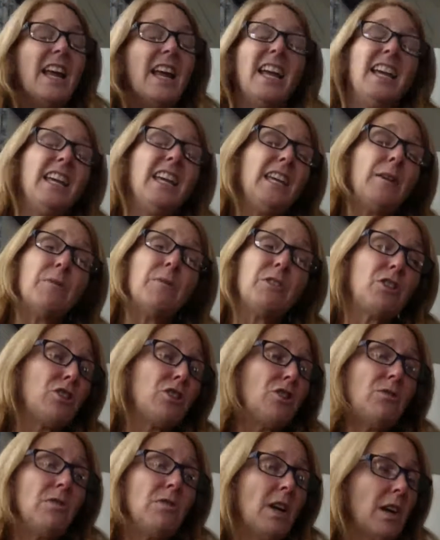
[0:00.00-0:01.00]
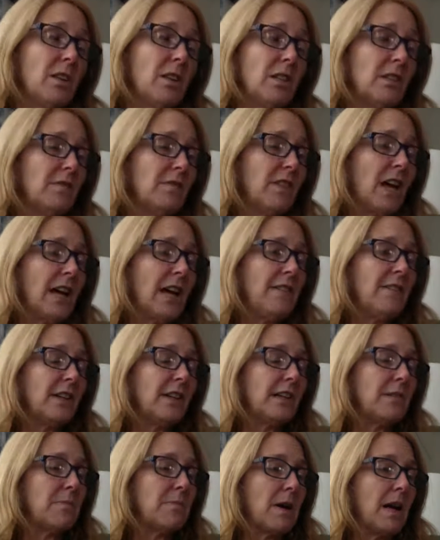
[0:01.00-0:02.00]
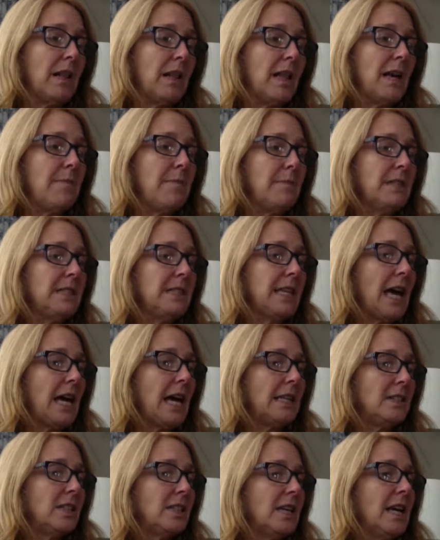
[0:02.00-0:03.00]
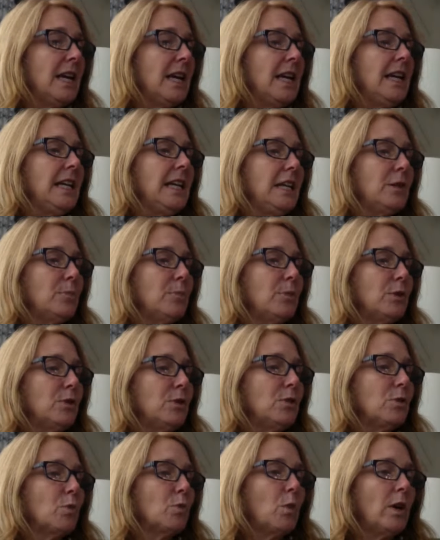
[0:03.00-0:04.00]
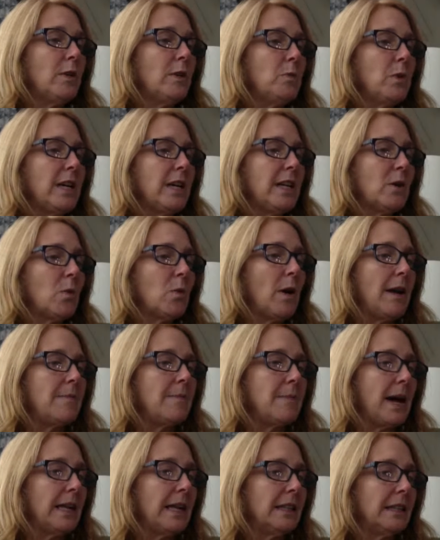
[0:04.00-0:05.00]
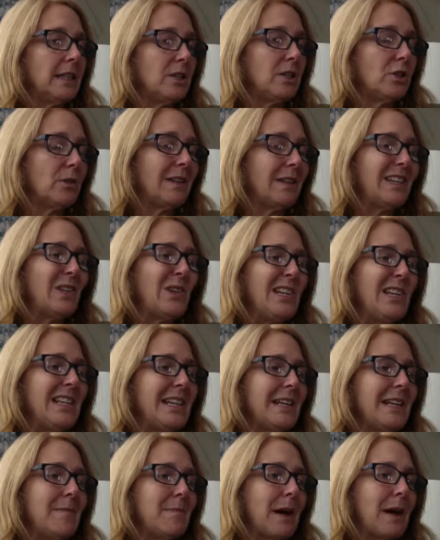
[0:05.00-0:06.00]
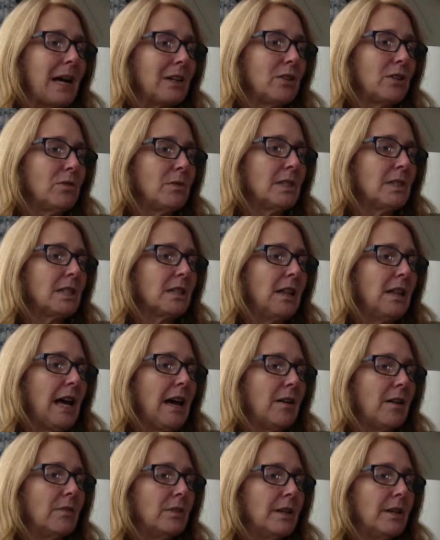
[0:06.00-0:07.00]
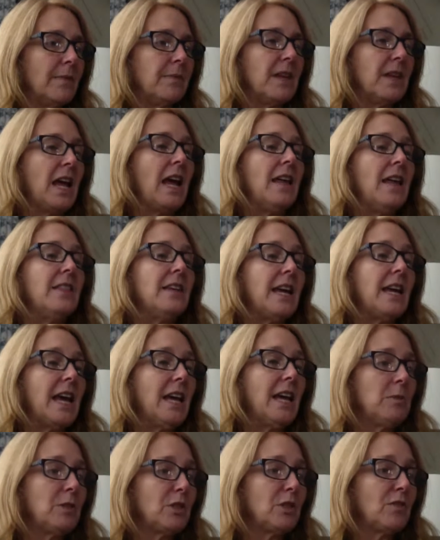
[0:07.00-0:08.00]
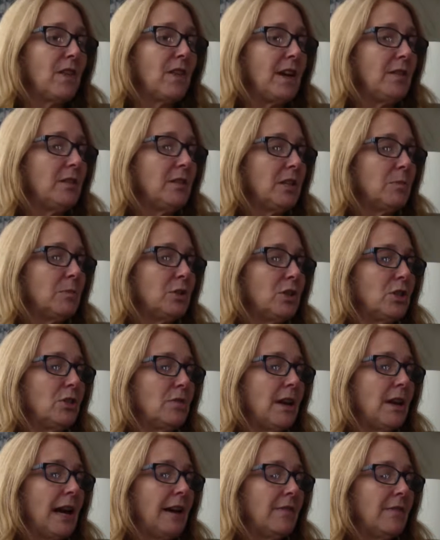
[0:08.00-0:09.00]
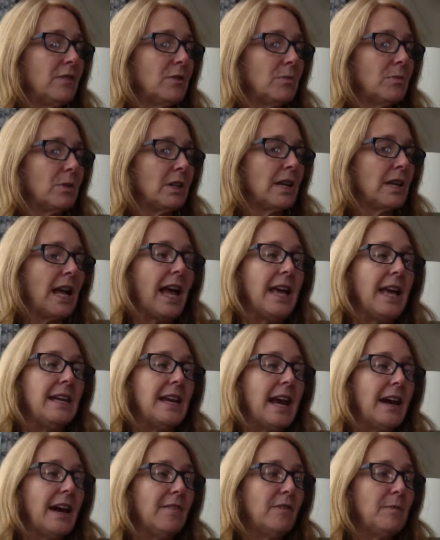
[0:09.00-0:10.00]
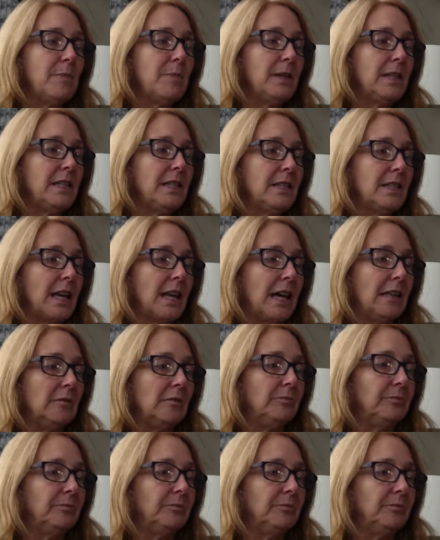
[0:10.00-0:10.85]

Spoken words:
He was too young to fly very well, and besides, he had bruised one wing quite badly, so he couldn't get back to his cloud. The animals found him soon afterward, and everybody said,